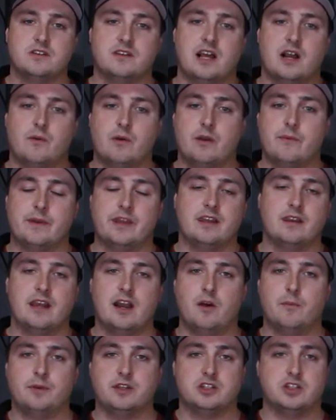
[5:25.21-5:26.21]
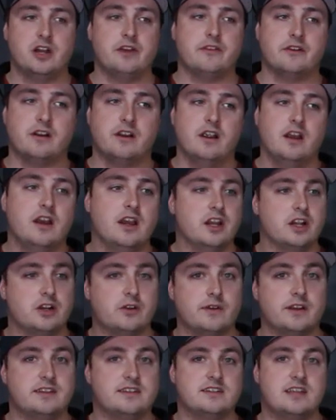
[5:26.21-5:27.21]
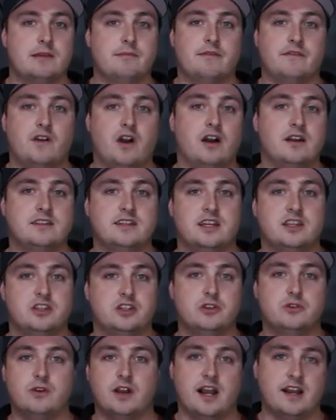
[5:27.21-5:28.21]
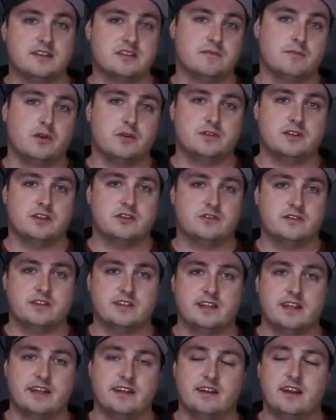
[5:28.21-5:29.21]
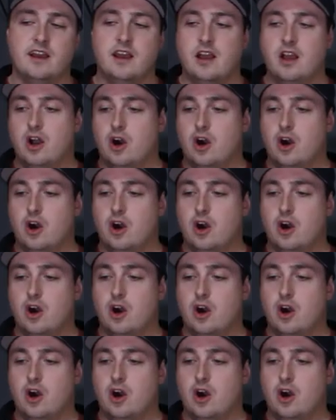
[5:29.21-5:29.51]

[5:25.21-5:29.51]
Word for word: so that way we can help each other create the type of content you guys are most interested in.